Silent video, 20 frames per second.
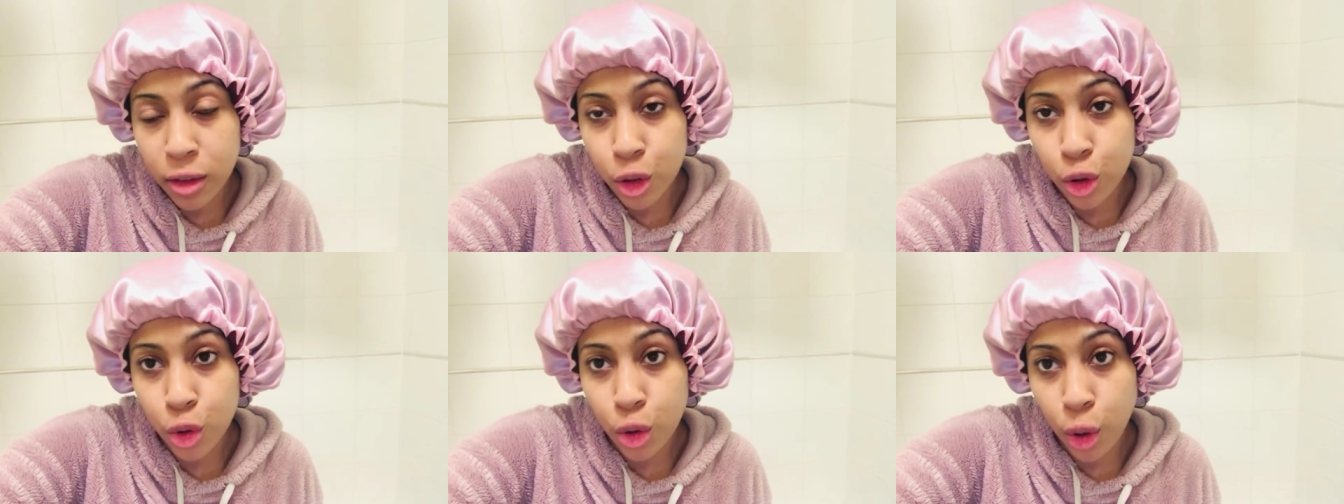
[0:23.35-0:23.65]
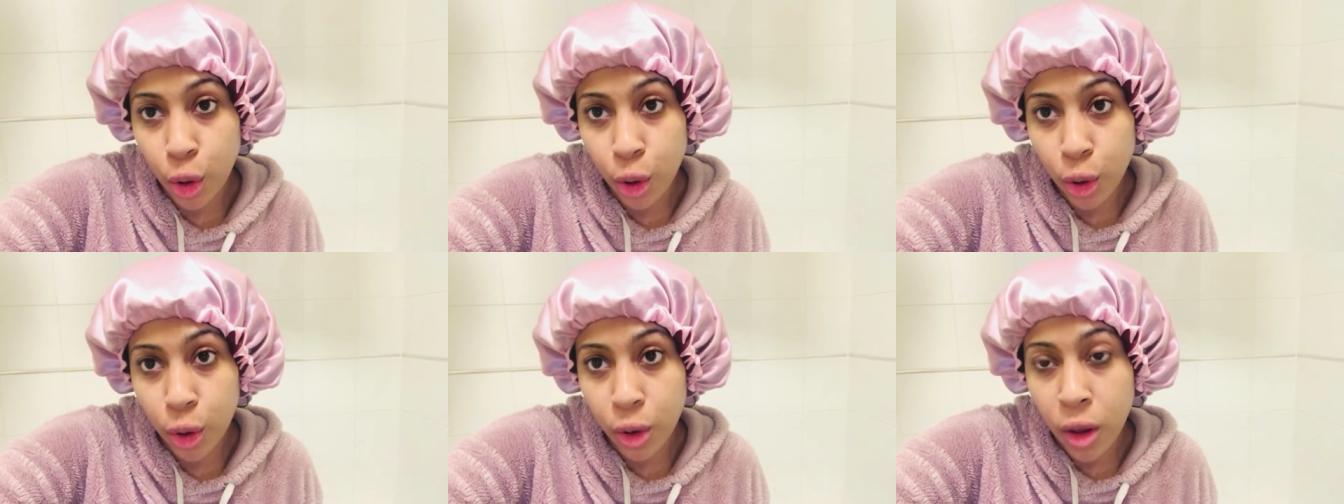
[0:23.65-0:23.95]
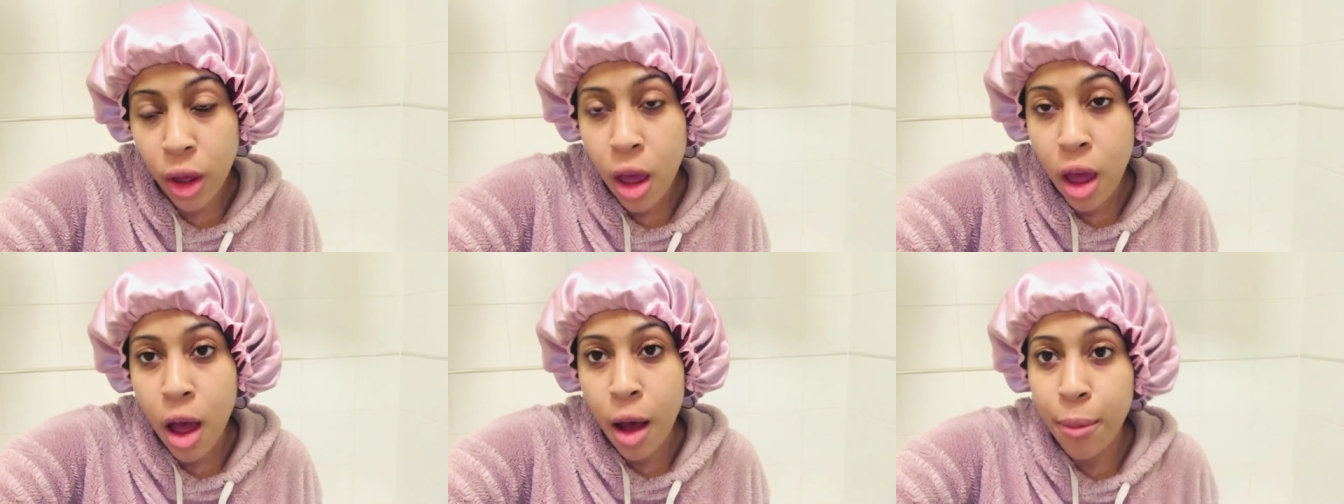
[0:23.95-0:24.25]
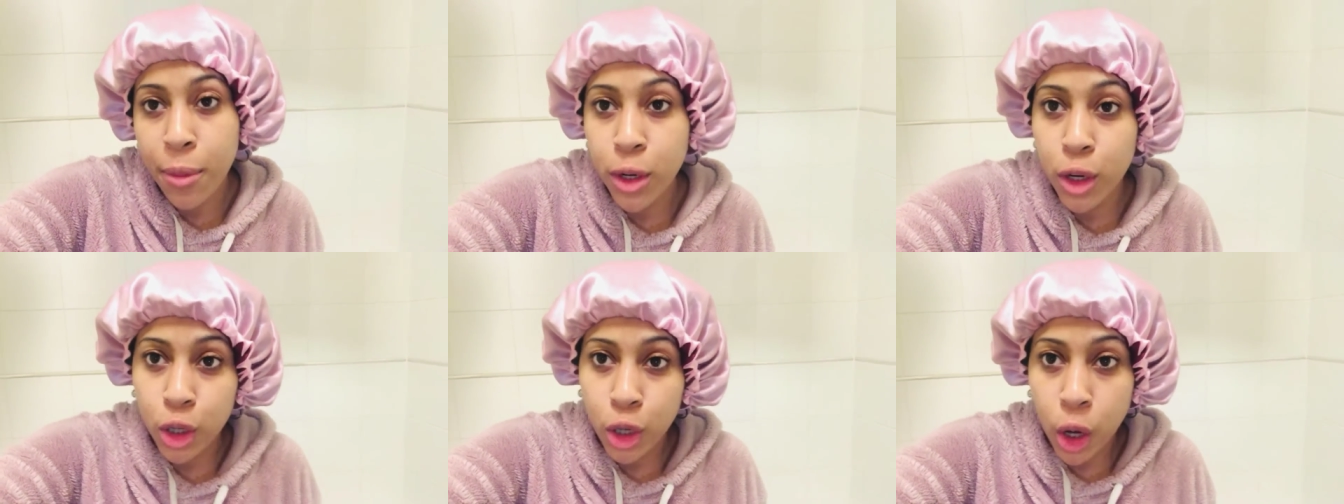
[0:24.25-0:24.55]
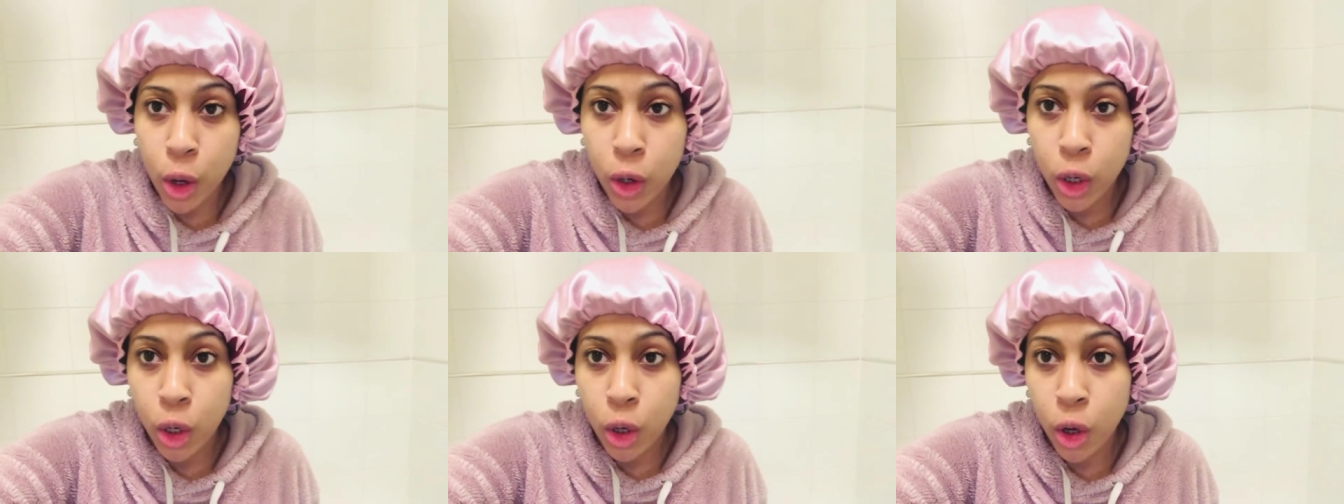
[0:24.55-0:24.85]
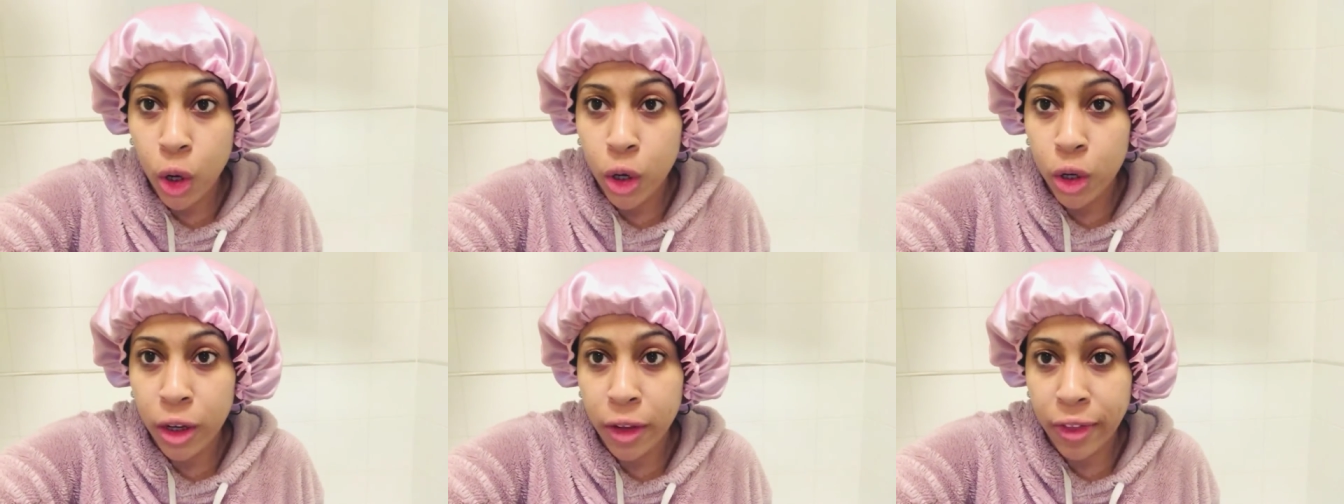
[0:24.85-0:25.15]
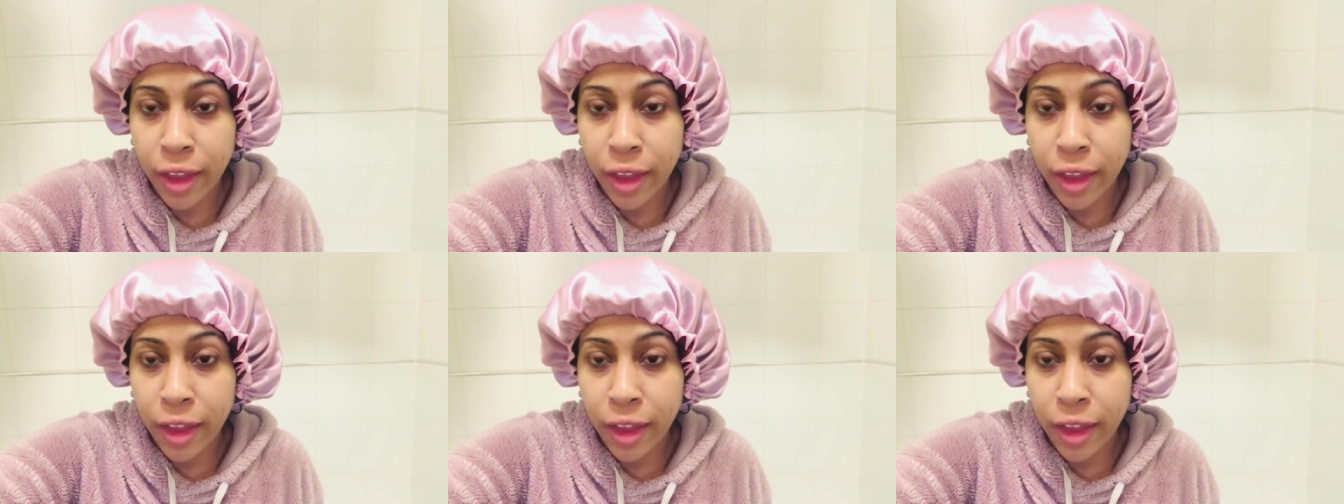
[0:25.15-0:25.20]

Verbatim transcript: So I'm going to go along.